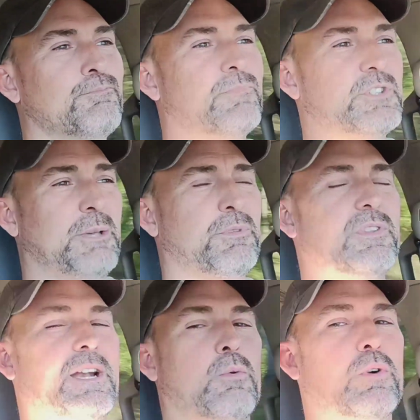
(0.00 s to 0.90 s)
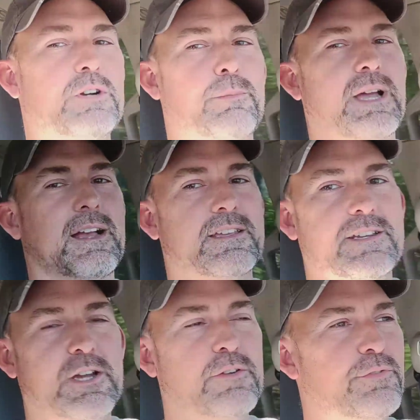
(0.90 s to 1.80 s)
Something that I wonder about, you
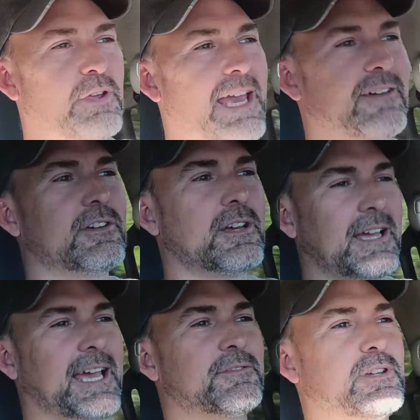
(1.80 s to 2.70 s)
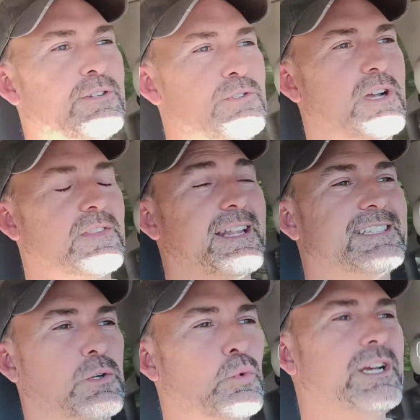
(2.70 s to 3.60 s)
know, if you have a half-ton truck that
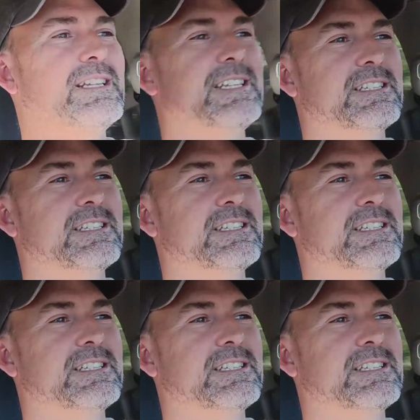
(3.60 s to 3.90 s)
has a really